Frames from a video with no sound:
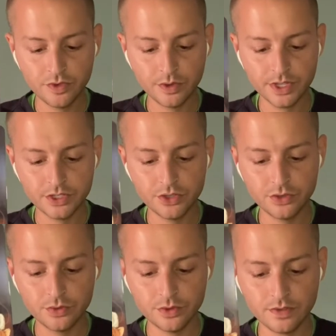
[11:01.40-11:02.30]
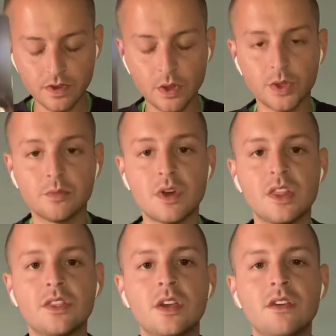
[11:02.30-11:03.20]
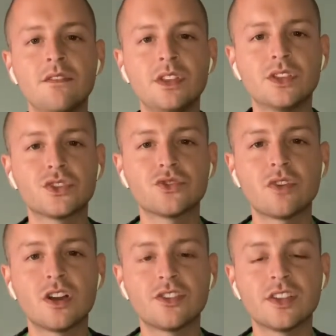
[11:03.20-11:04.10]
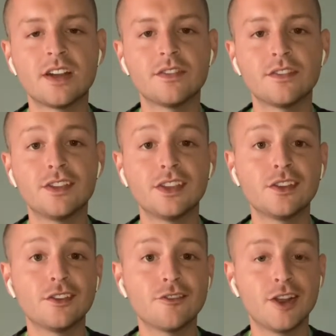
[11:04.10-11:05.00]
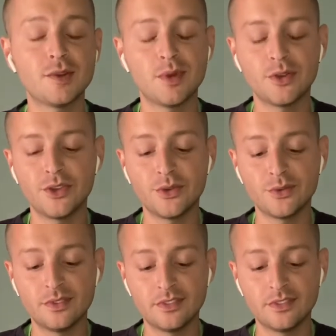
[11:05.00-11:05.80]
into the following month feeling stronger than ever, feeling great about you.